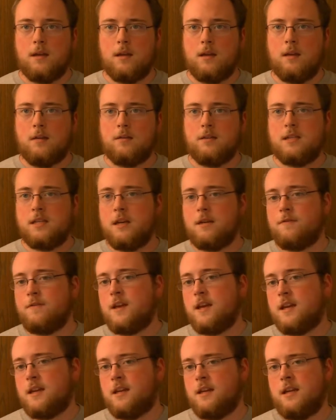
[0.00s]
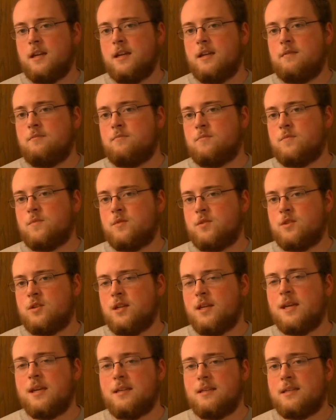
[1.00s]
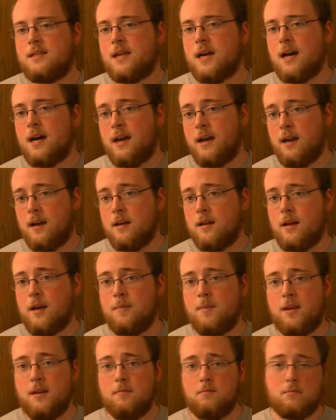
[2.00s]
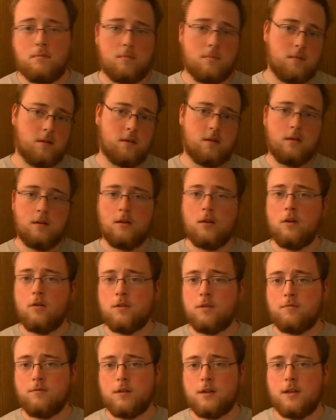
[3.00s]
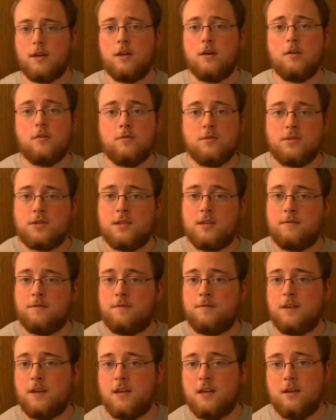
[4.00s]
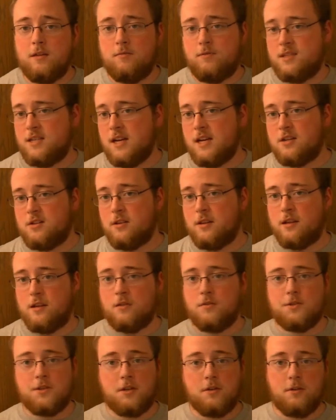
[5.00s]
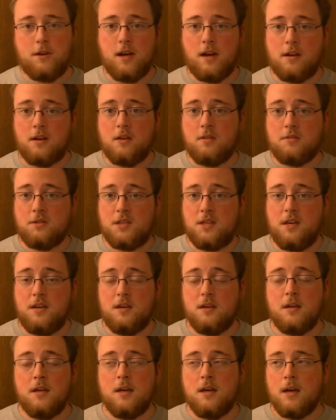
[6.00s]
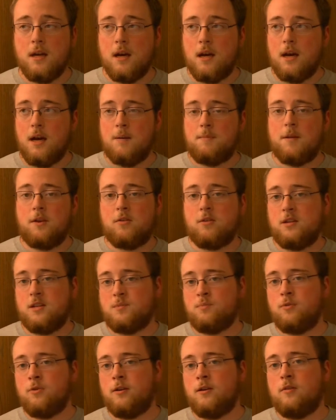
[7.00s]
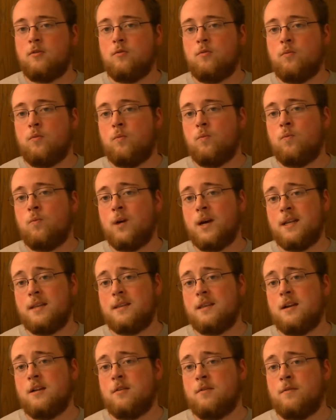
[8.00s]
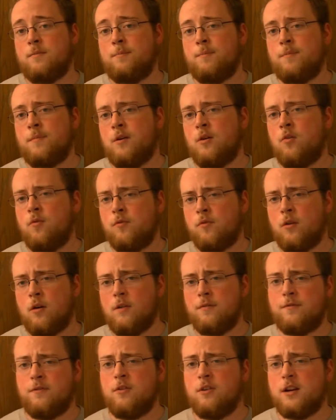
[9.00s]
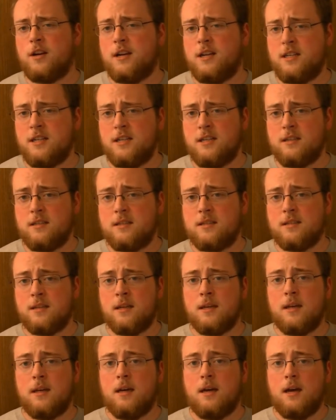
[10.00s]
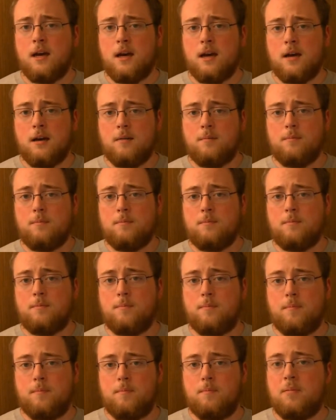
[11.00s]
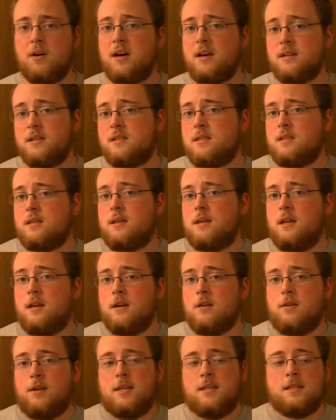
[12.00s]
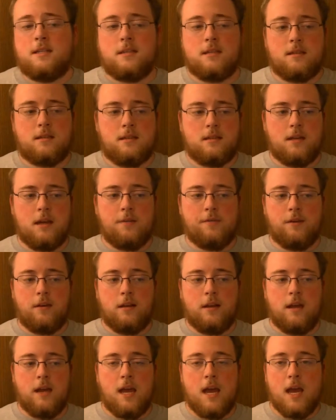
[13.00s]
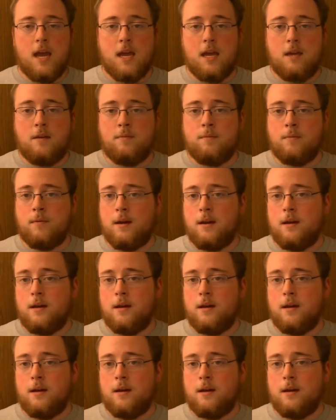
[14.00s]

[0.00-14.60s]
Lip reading: you know, see if they can get to his side. I mean, no one really knows if the kid was actually guilty or not guilty. I'm not going to spoil what their overall verdict is. But, you know, it's definitely a